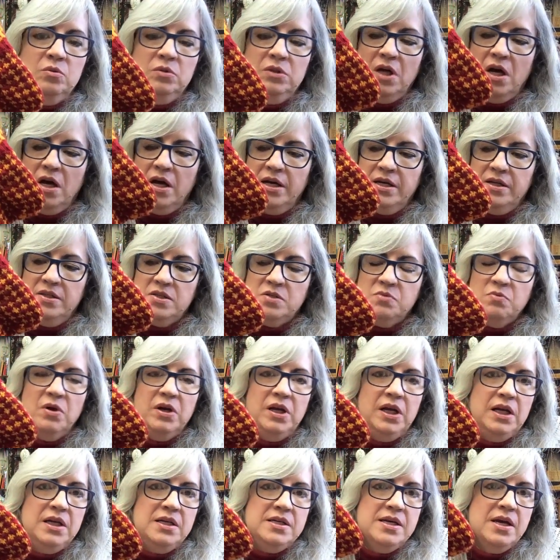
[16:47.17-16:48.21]
lines
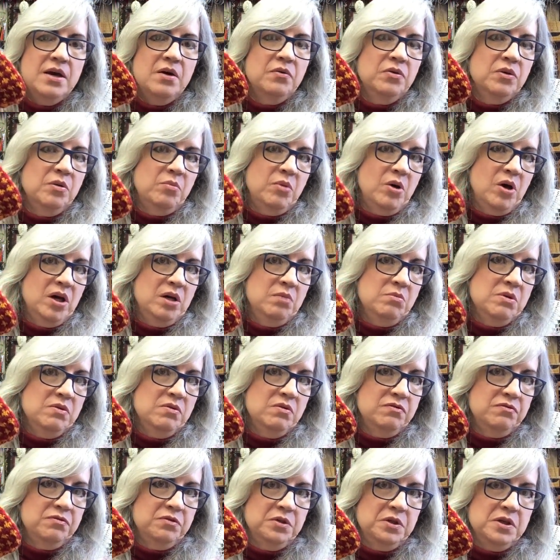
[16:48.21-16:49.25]
running down the bottom of
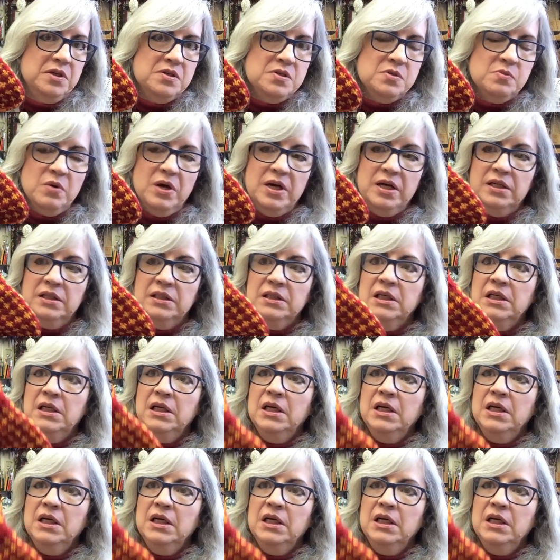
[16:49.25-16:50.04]
the foot as well.